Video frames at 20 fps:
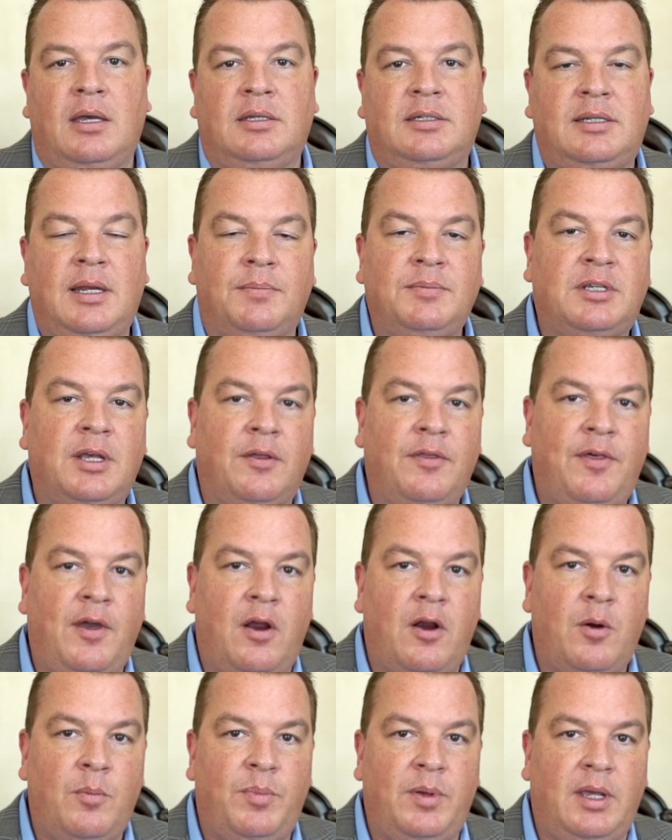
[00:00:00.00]
Stem cell
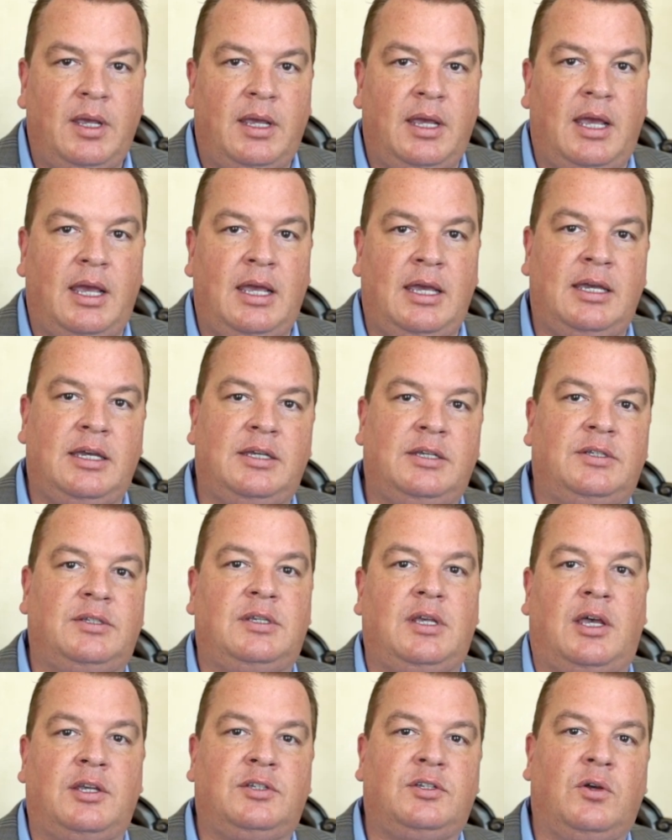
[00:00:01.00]
therapy
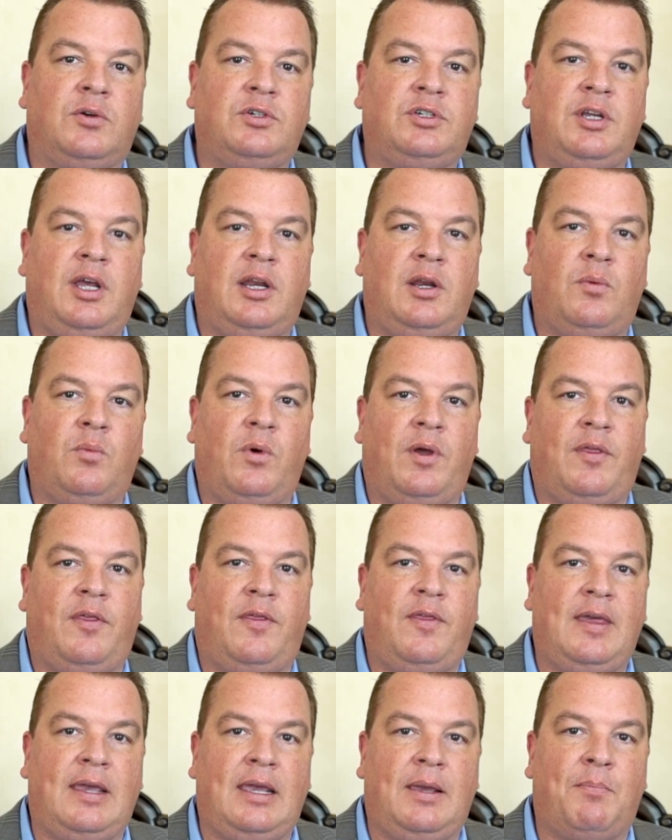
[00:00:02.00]
is associated
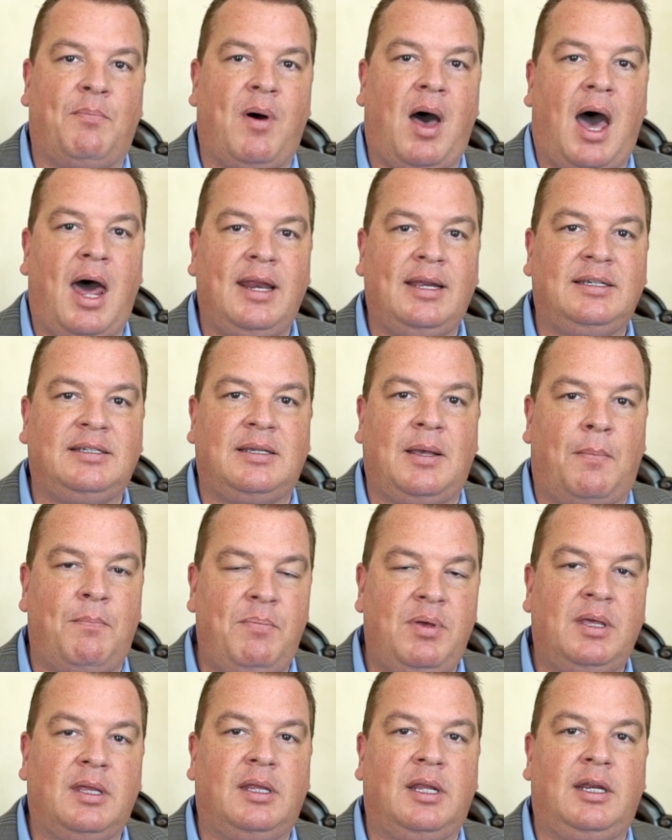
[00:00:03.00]
with the body's
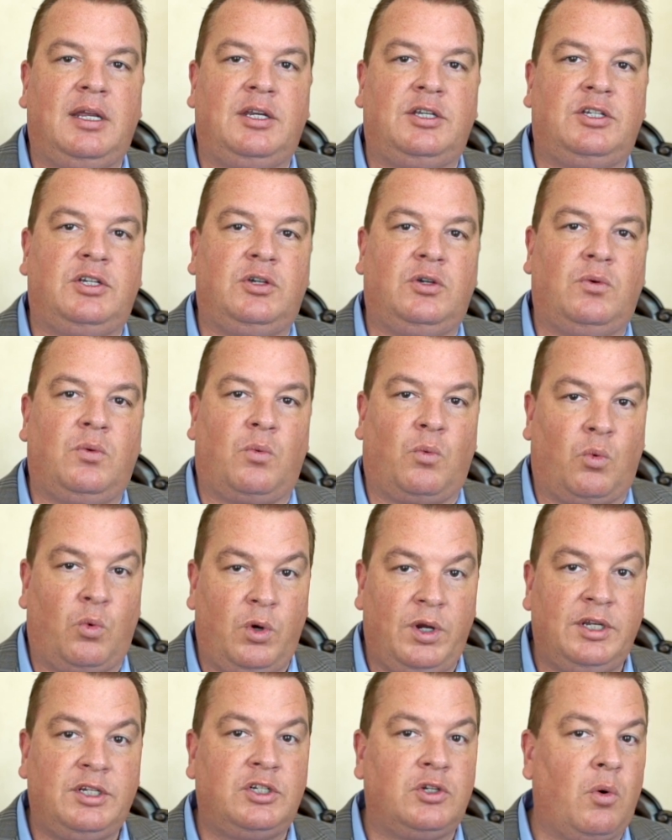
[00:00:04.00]
ability to
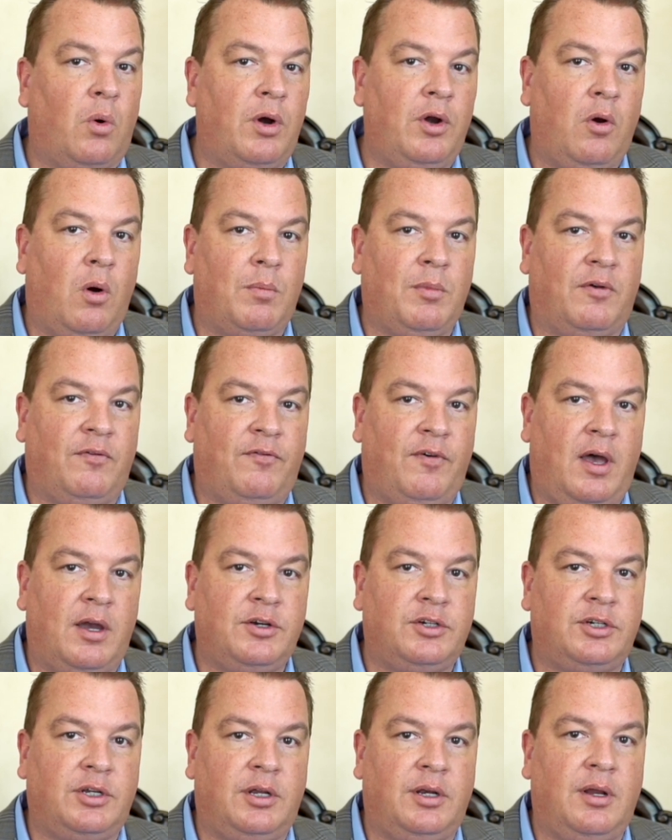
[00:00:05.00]
restore normal
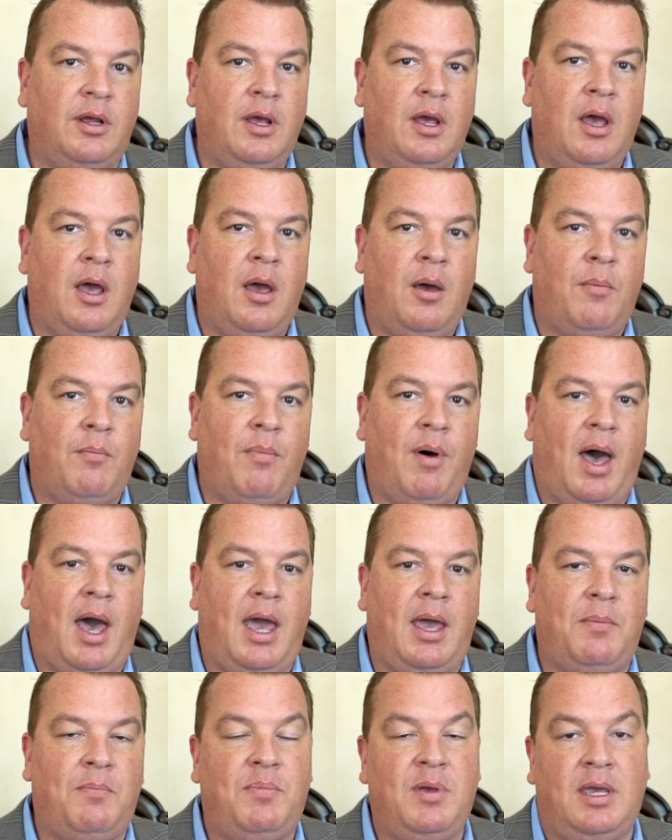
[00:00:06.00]
function
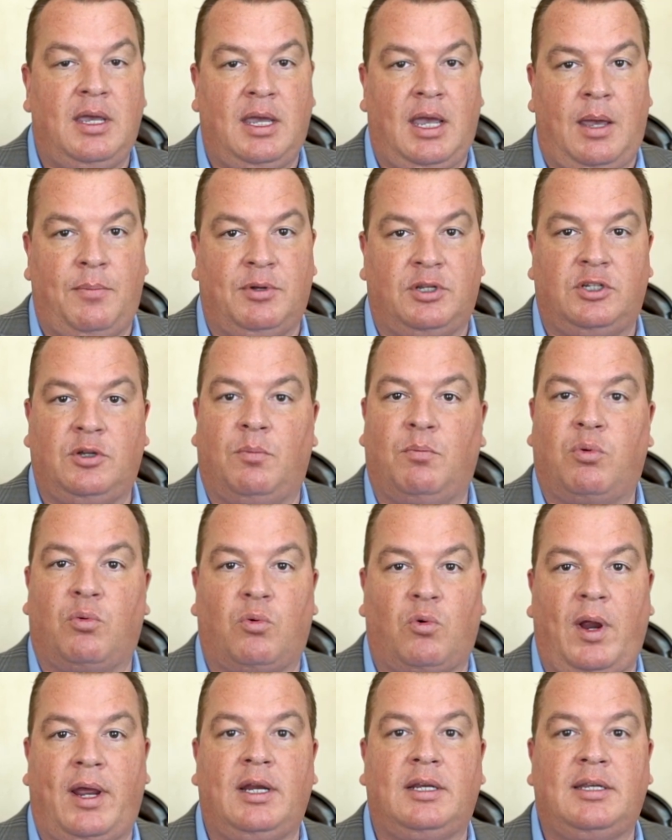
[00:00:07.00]
by being able to
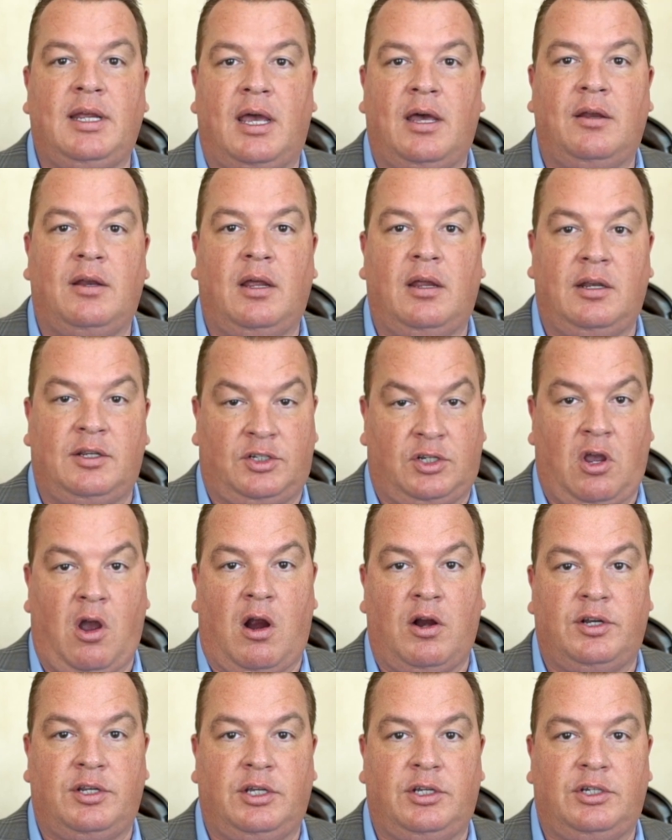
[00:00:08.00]
break down
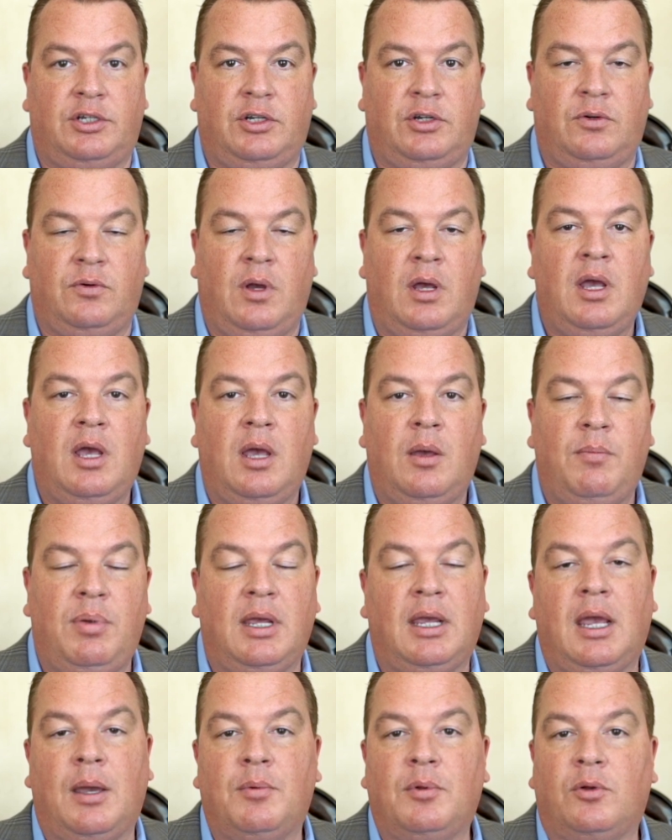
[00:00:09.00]
scar tissue,
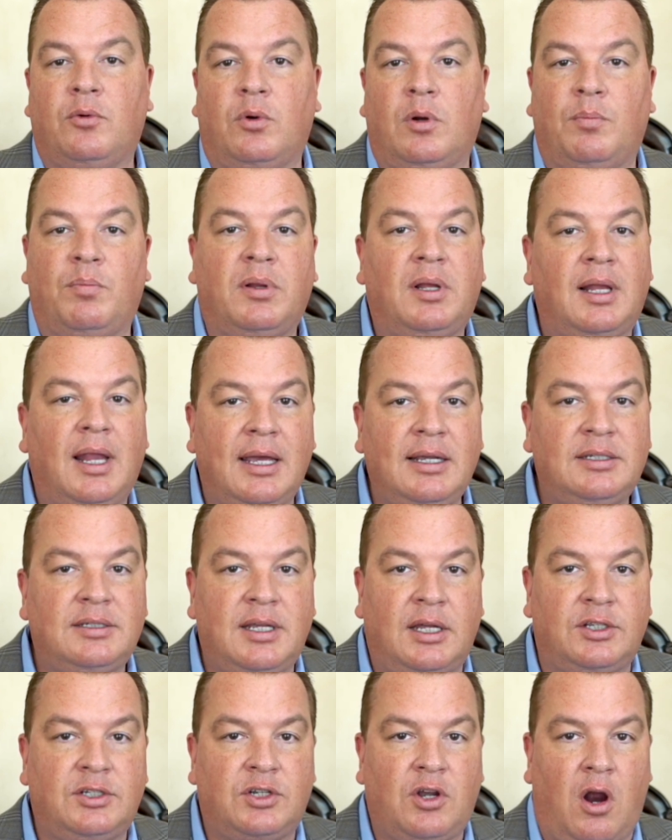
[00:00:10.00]
being able to replace
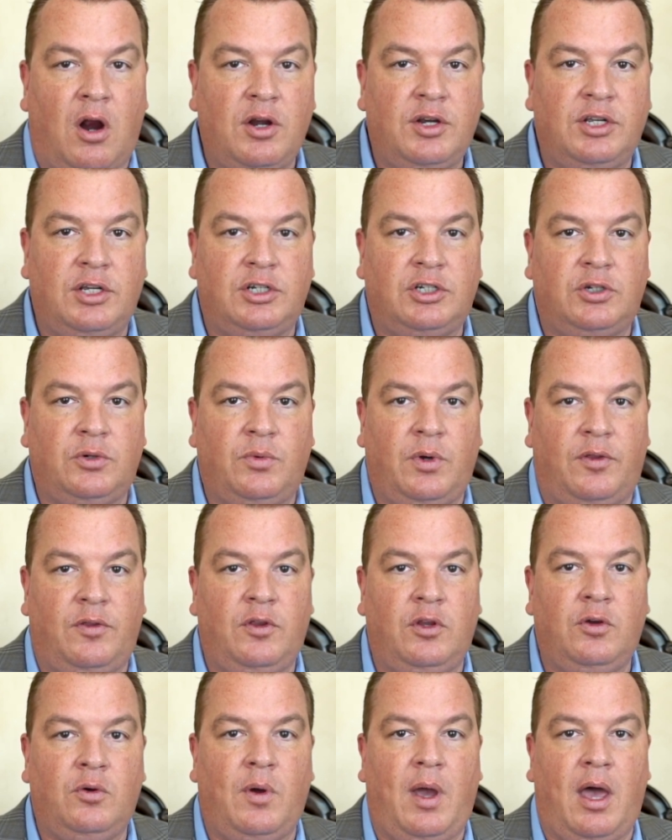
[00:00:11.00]
that scar tissue with
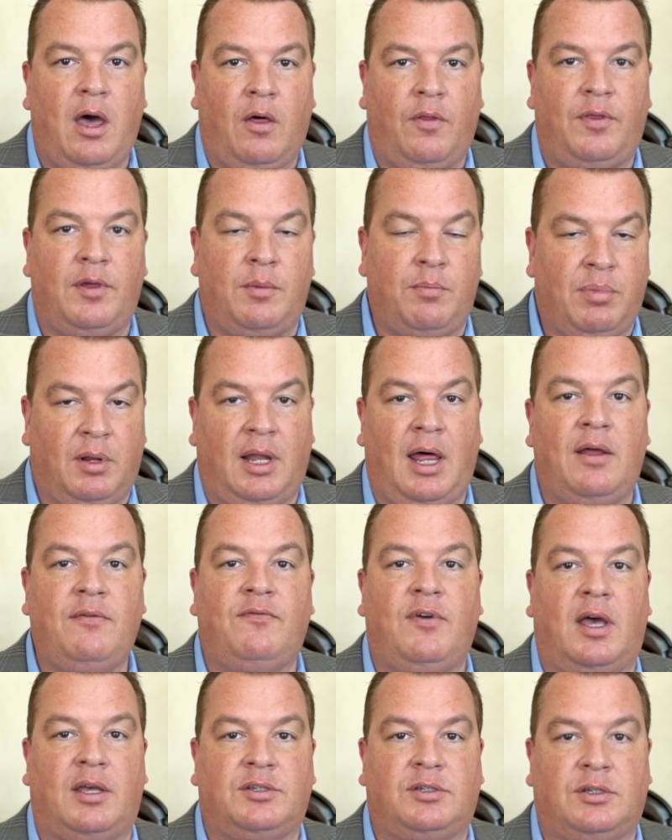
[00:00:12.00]
new healthy blood
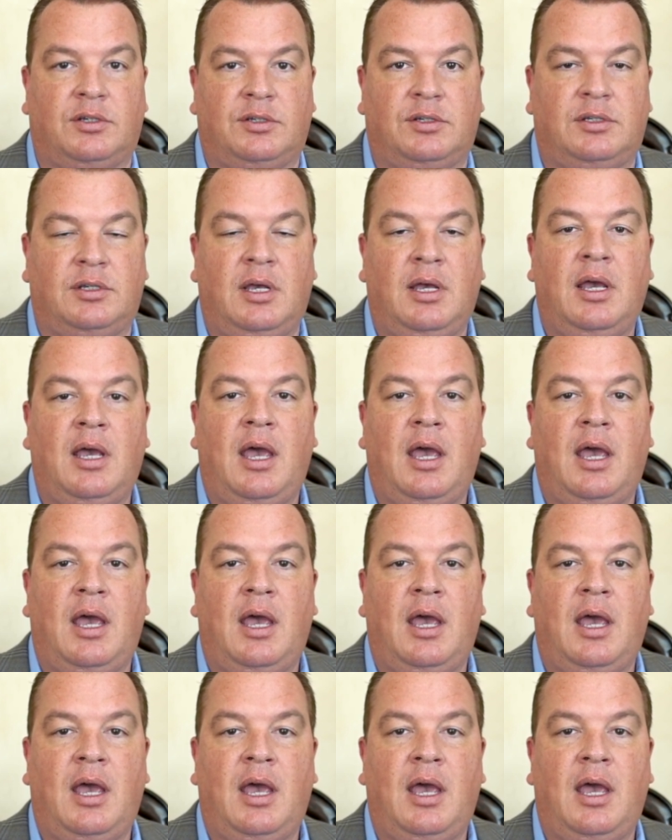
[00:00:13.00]
vessels,